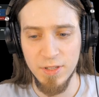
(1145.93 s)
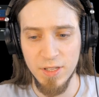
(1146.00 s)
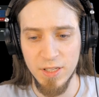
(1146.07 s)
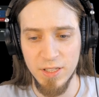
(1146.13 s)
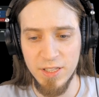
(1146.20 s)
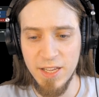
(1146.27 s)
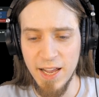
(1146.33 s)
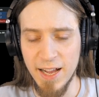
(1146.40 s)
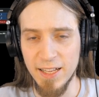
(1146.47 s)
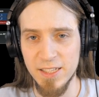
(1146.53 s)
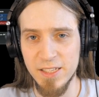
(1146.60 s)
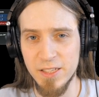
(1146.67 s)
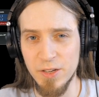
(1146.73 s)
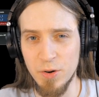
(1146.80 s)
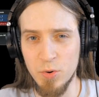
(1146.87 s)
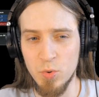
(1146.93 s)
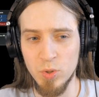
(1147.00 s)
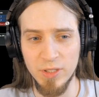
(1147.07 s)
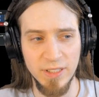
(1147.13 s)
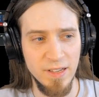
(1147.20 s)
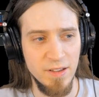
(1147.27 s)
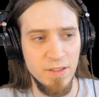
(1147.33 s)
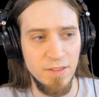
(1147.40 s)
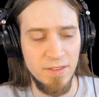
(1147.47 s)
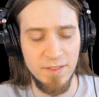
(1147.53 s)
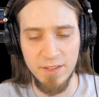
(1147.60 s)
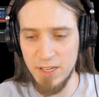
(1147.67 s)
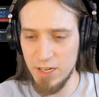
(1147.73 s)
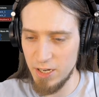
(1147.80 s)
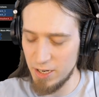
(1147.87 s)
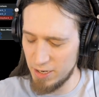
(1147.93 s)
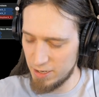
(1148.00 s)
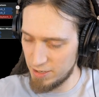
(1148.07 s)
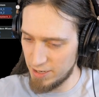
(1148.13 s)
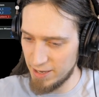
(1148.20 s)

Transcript: Yeah, so the